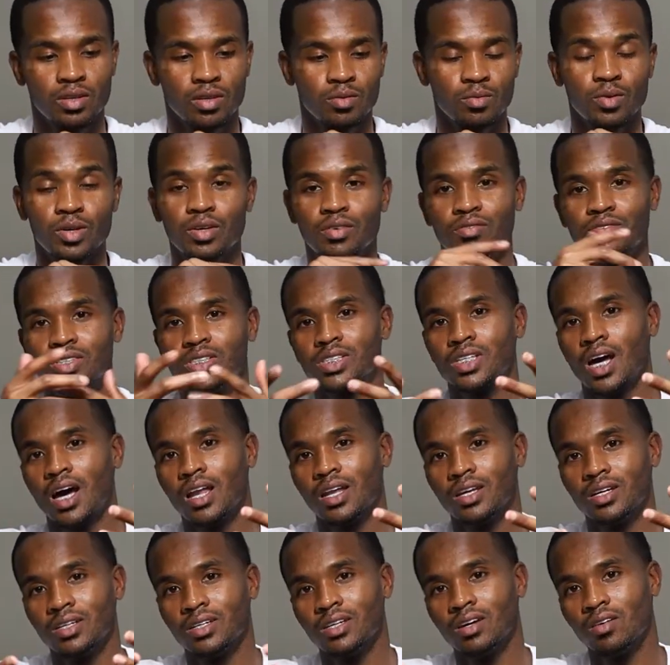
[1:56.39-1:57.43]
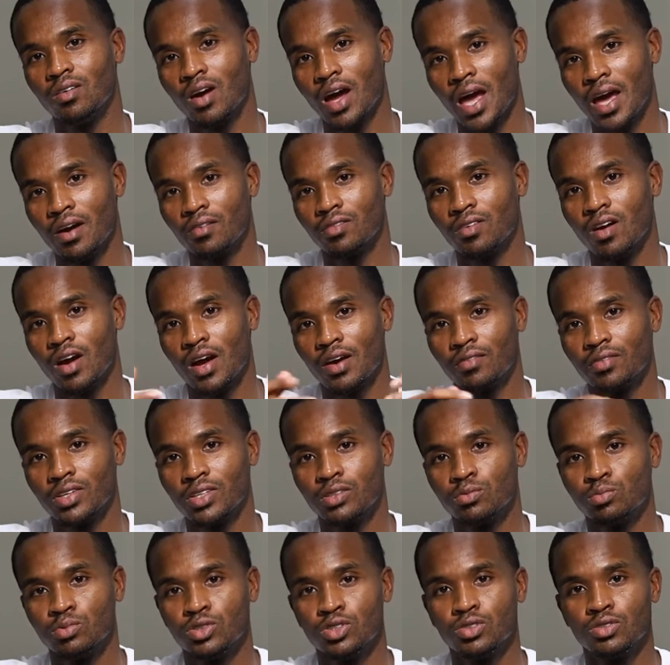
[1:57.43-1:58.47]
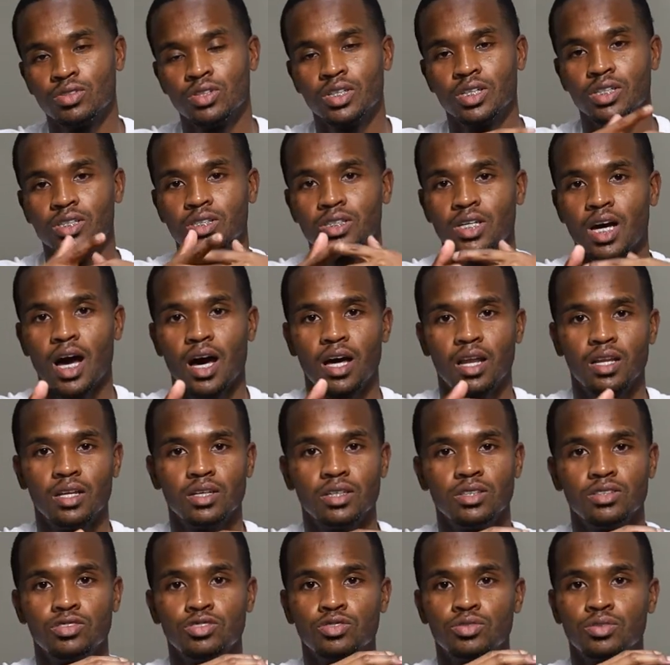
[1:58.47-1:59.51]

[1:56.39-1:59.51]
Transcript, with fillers: well, if it's solid, it don't have graphics, but you can get solids.